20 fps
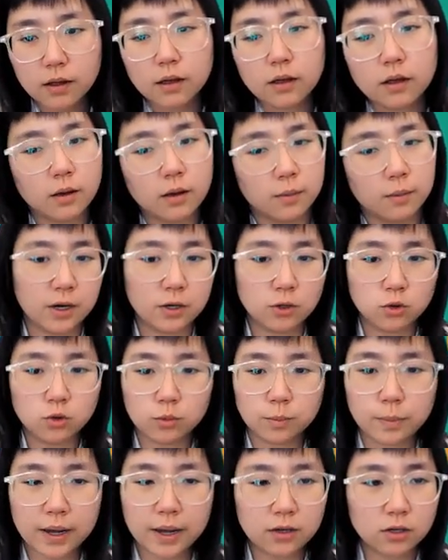compared to
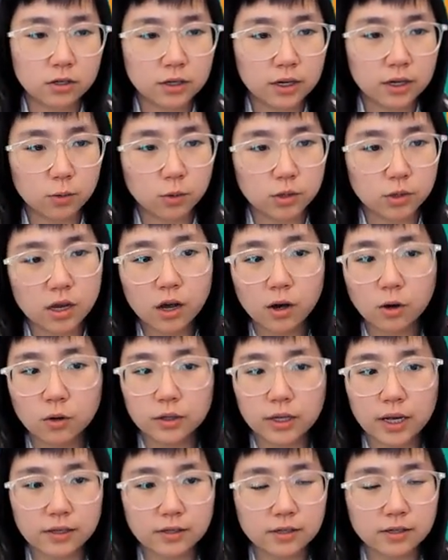batter that was held
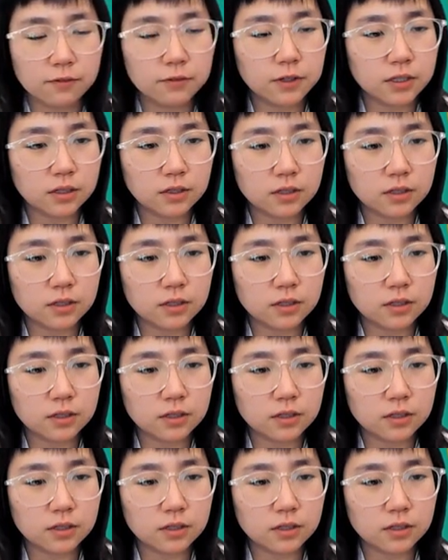at 70